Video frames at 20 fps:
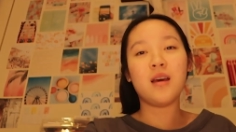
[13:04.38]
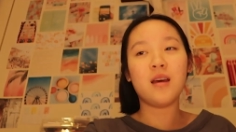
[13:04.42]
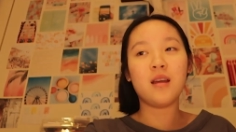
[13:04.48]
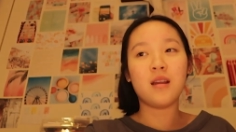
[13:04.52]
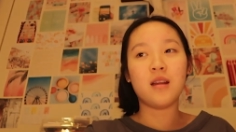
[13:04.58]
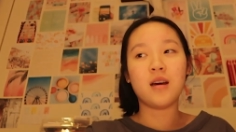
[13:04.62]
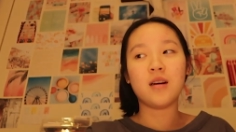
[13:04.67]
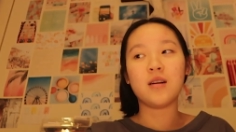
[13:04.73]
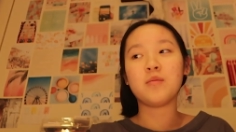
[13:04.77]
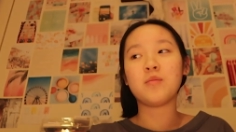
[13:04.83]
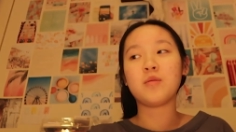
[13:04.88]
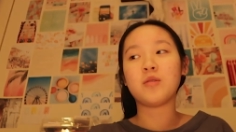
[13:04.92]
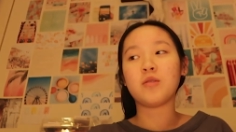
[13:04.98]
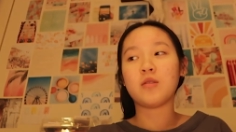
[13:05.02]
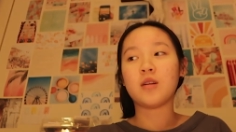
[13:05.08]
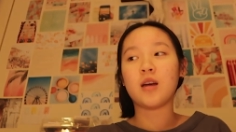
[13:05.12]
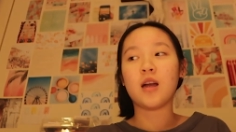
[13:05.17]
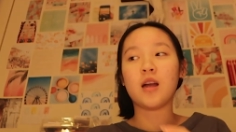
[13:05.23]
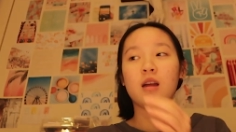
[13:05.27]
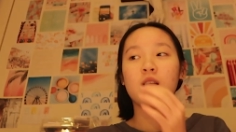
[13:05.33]
and now i'm
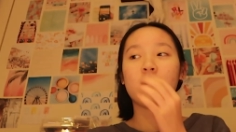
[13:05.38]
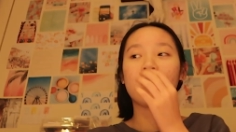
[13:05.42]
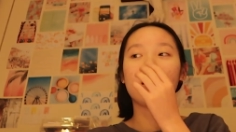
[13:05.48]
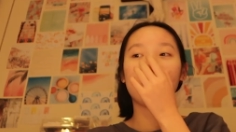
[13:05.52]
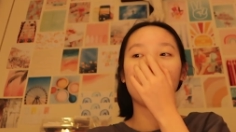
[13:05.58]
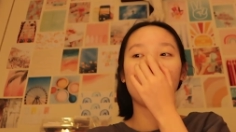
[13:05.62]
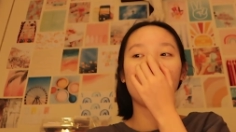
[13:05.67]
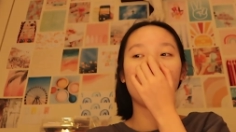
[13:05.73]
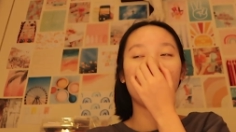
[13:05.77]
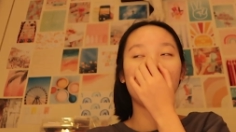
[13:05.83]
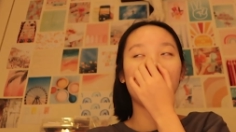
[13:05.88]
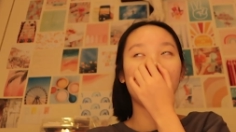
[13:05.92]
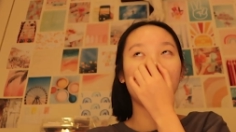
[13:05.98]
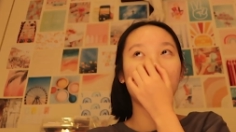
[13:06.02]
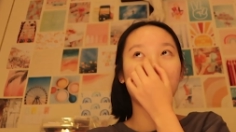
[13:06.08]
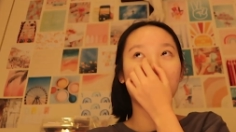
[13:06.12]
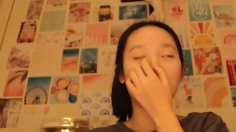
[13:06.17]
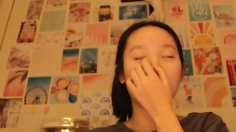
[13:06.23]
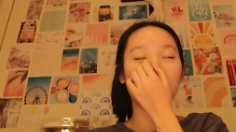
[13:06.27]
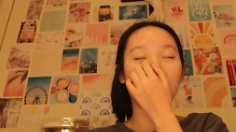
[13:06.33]
so tired
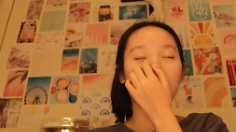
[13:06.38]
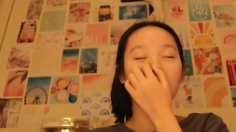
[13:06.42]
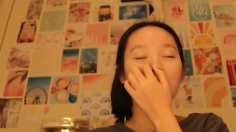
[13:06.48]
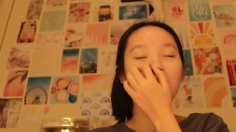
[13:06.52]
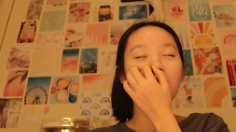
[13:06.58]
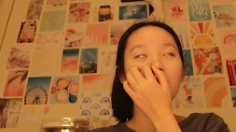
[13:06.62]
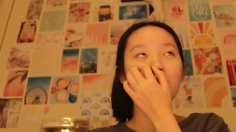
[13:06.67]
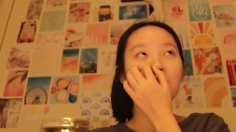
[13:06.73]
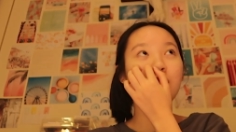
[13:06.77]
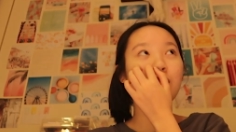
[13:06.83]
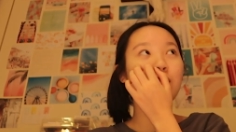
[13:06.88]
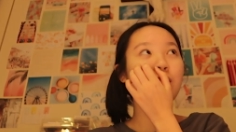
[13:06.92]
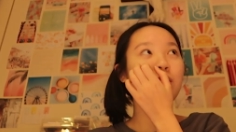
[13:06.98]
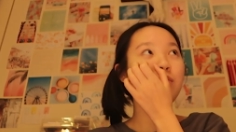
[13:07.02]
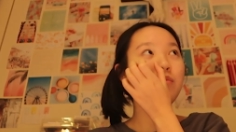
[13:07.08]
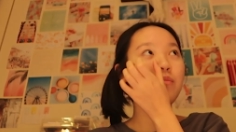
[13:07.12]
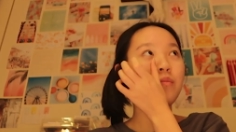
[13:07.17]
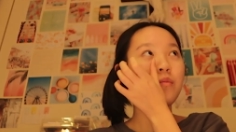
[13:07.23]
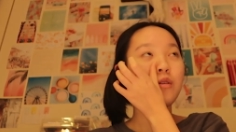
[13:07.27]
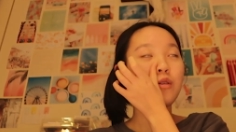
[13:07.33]
i swear like
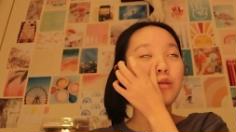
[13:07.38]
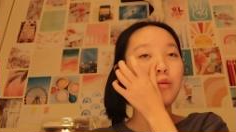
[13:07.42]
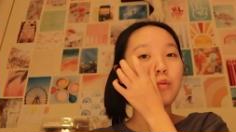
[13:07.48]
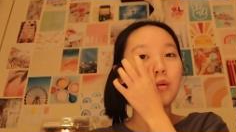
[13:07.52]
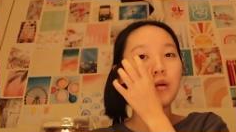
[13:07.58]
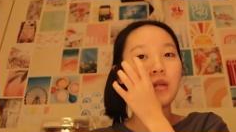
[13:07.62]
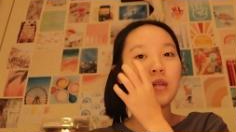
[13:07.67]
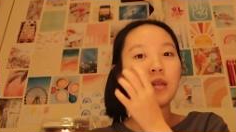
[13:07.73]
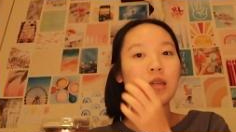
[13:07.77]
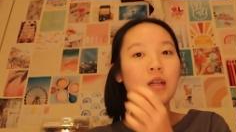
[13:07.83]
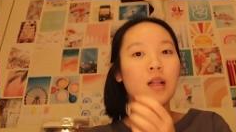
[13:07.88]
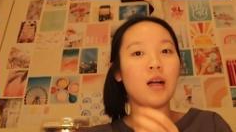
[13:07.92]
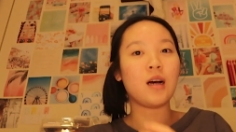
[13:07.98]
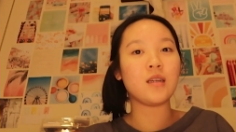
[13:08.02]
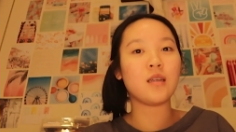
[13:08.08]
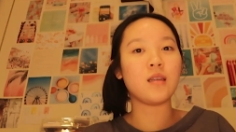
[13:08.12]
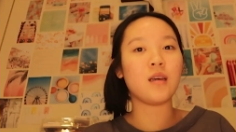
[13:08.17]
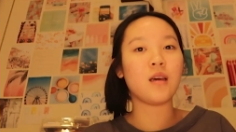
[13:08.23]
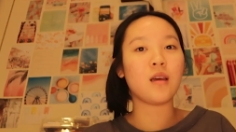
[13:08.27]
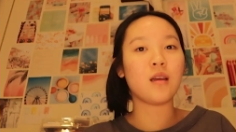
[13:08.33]
towards the
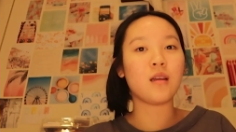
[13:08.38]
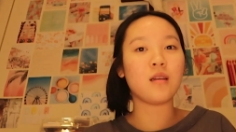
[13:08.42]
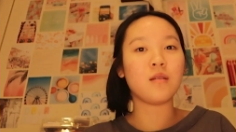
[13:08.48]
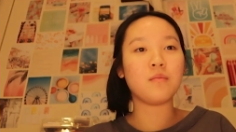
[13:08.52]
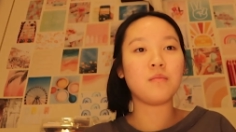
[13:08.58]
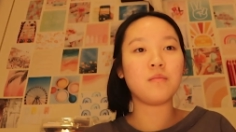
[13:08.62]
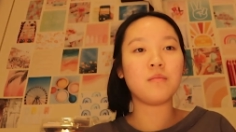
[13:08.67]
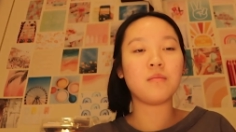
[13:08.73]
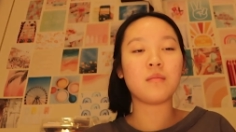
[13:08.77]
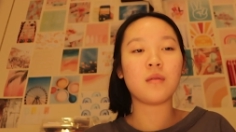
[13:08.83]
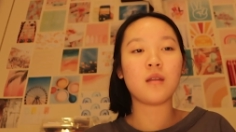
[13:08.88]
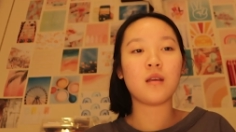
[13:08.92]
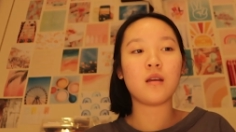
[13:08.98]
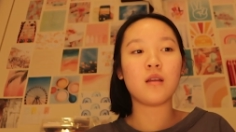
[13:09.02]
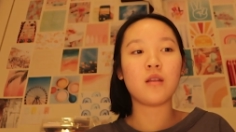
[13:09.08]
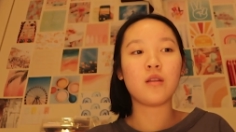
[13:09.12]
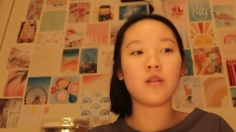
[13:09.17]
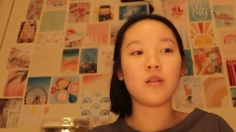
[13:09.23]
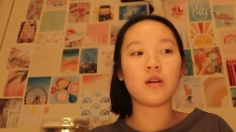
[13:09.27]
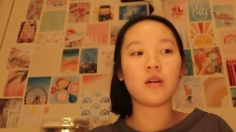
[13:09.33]
last like
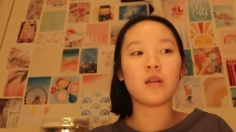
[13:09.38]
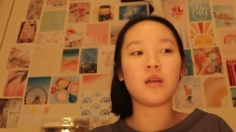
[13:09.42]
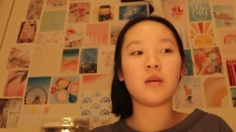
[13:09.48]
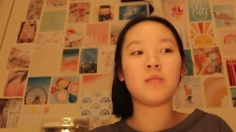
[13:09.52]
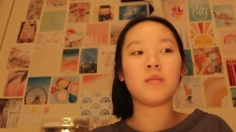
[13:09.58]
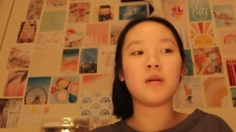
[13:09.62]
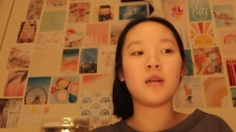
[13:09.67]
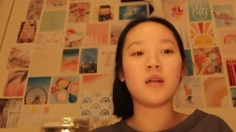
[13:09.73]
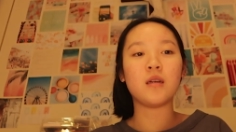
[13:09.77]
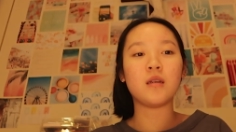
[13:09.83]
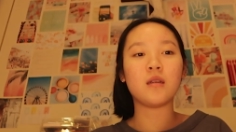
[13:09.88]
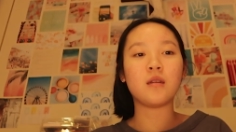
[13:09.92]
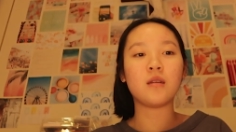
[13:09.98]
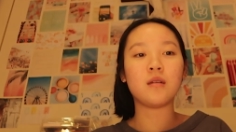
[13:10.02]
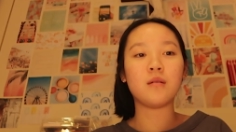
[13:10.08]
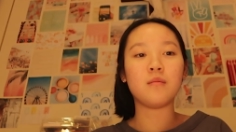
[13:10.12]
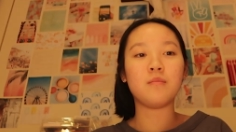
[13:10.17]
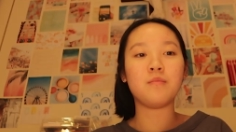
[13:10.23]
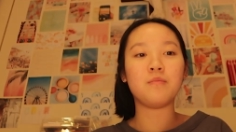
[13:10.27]
30 minutes